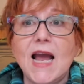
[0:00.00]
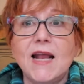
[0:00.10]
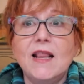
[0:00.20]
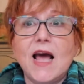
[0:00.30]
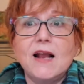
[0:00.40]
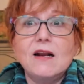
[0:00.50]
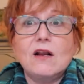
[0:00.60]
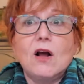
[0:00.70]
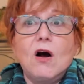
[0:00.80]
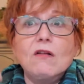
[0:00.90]
And that
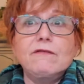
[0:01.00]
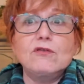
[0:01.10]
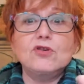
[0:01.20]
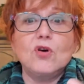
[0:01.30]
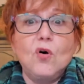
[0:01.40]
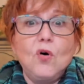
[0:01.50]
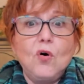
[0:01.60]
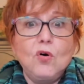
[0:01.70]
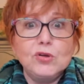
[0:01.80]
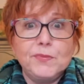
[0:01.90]
all of those
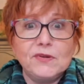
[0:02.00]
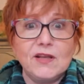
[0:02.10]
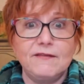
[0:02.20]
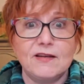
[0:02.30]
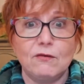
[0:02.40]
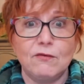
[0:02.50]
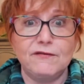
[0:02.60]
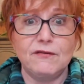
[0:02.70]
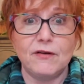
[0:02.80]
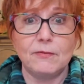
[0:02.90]
old beliefs that
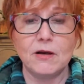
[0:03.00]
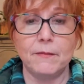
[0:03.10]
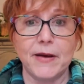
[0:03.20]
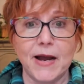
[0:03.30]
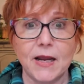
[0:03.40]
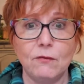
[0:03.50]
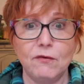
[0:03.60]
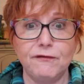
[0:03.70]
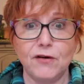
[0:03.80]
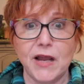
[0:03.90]
we've developed come back and
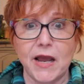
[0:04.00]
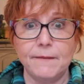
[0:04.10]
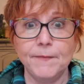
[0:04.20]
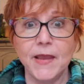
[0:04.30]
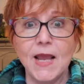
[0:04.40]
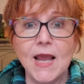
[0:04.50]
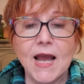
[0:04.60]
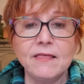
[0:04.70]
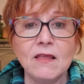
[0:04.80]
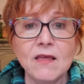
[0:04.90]
we forget.
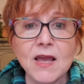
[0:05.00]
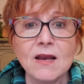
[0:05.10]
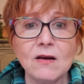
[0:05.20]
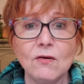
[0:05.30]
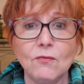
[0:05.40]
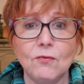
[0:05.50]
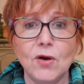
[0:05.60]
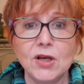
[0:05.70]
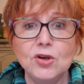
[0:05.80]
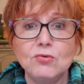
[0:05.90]
And then
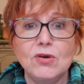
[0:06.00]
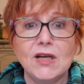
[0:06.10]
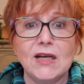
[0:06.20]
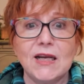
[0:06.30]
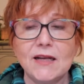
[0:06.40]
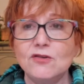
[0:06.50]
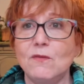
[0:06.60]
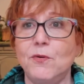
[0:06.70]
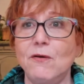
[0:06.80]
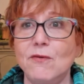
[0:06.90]
when you get
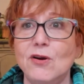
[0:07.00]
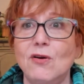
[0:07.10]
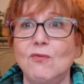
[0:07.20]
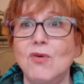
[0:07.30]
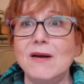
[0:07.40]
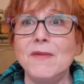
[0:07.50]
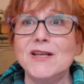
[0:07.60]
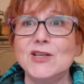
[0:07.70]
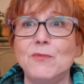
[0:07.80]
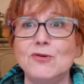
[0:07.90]
to a point where you're going, what am
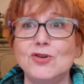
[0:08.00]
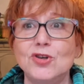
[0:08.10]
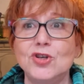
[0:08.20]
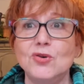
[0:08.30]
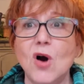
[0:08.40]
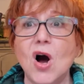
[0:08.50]
I supposed to do?